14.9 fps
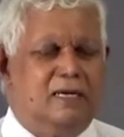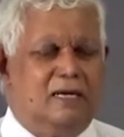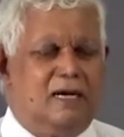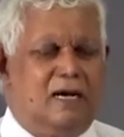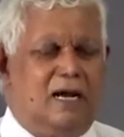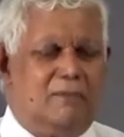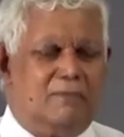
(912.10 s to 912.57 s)

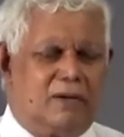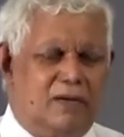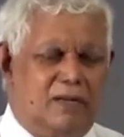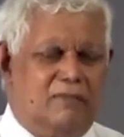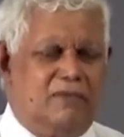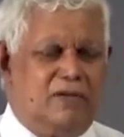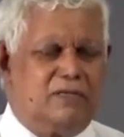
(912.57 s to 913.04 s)
I'm
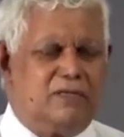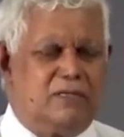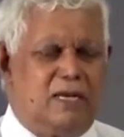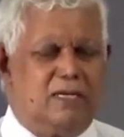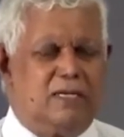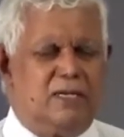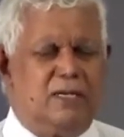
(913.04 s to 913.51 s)
convinced
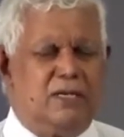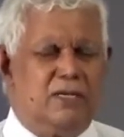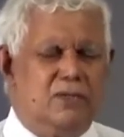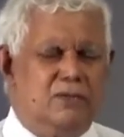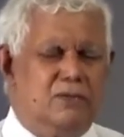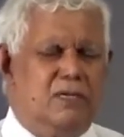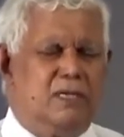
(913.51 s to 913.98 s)
that
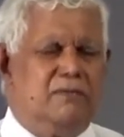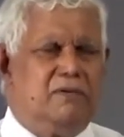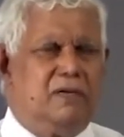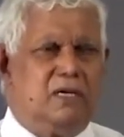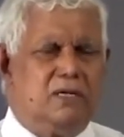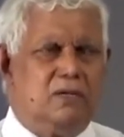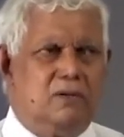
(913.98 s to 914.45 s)
you
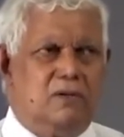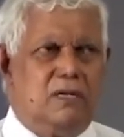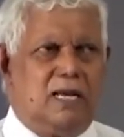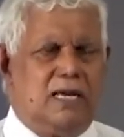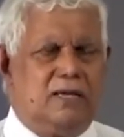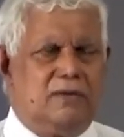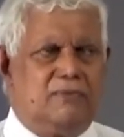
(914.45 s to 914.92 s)
living your
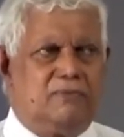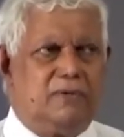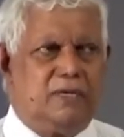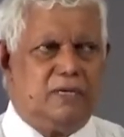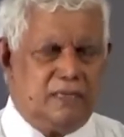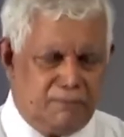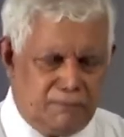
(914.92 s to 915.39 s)
life
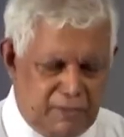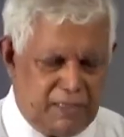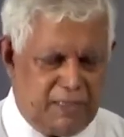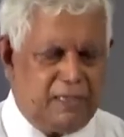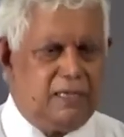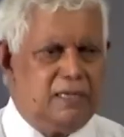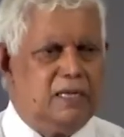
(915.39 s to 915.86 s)
in
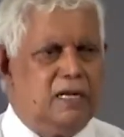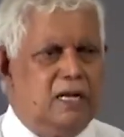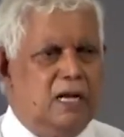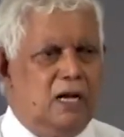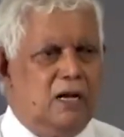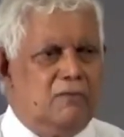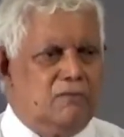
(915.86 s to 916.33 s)
me
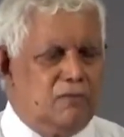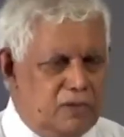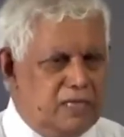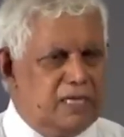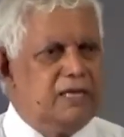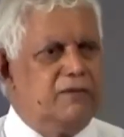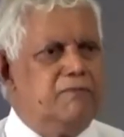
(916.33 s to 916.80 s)

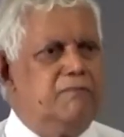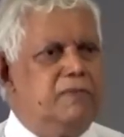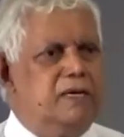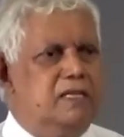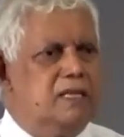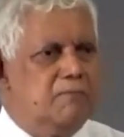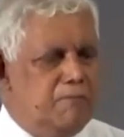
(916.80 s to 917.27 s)
would give me
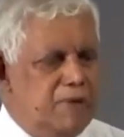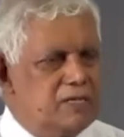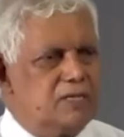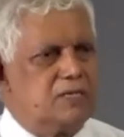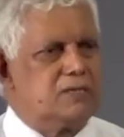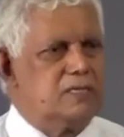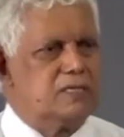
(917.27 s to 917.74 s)
the
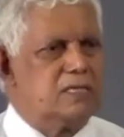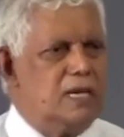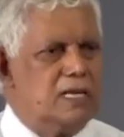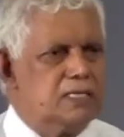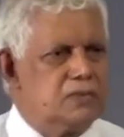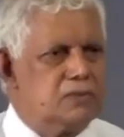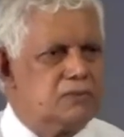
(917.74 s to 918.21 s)
best
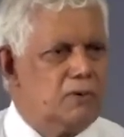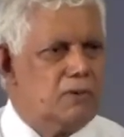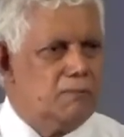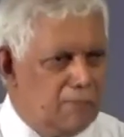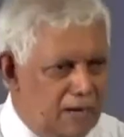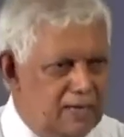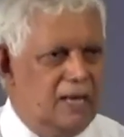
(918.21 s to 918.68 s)
results for
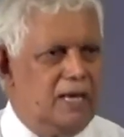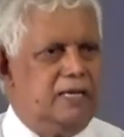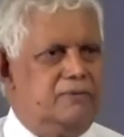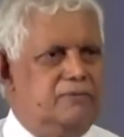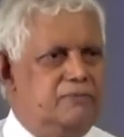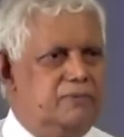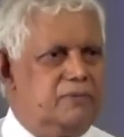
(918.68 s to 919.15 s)
my
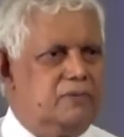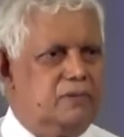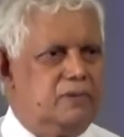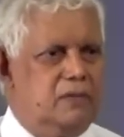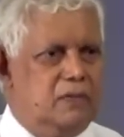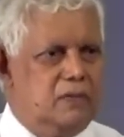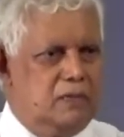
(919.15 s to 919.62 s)
life.
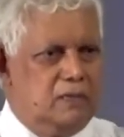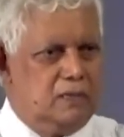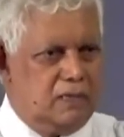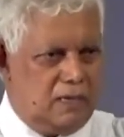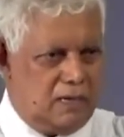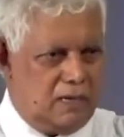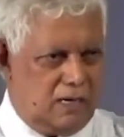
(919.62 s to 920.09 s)

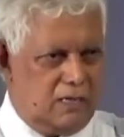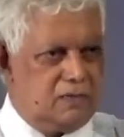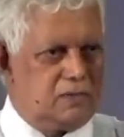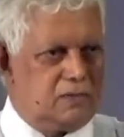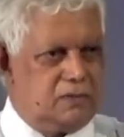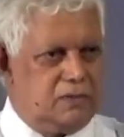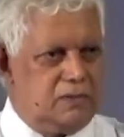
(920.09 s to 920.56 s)

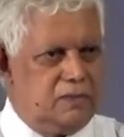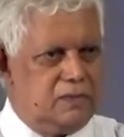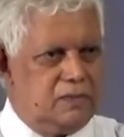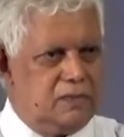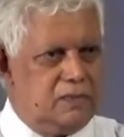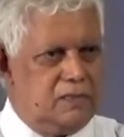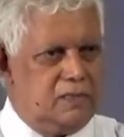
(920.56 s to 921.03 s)
Understood?
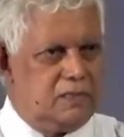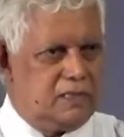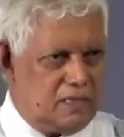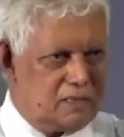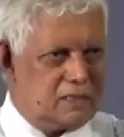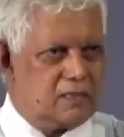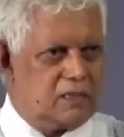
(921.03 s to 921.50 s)

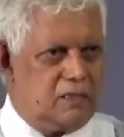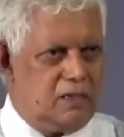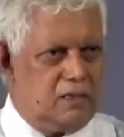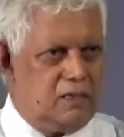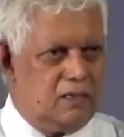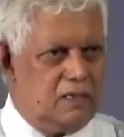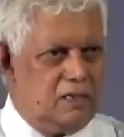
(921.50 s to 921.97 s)
That's the call.
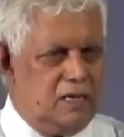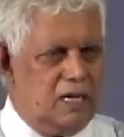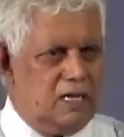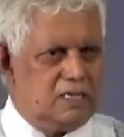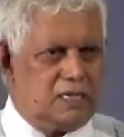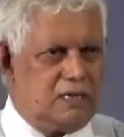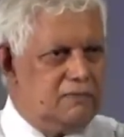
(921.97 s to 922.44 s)

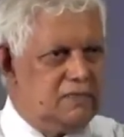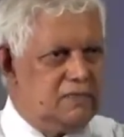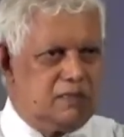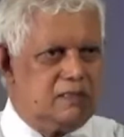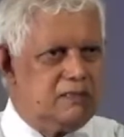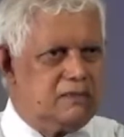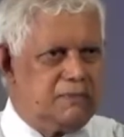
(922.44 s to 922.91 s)
Shall we
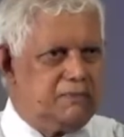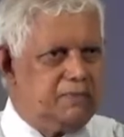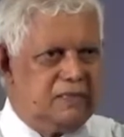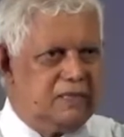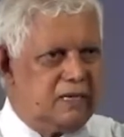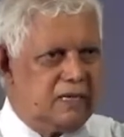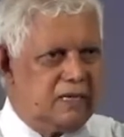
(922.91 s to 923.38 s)

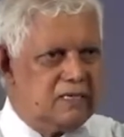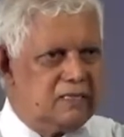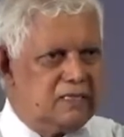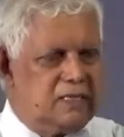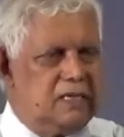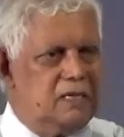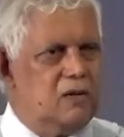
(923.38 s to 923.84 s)
repeat that and
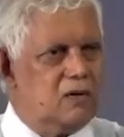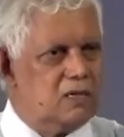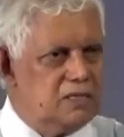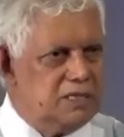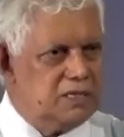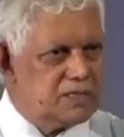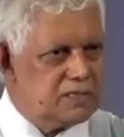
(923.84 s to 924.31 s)
see? Lord
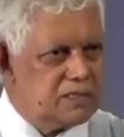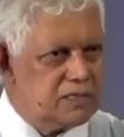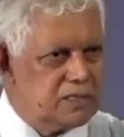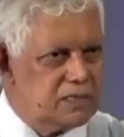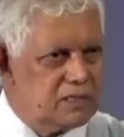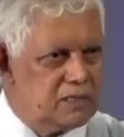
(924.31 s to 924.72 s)
Jesus,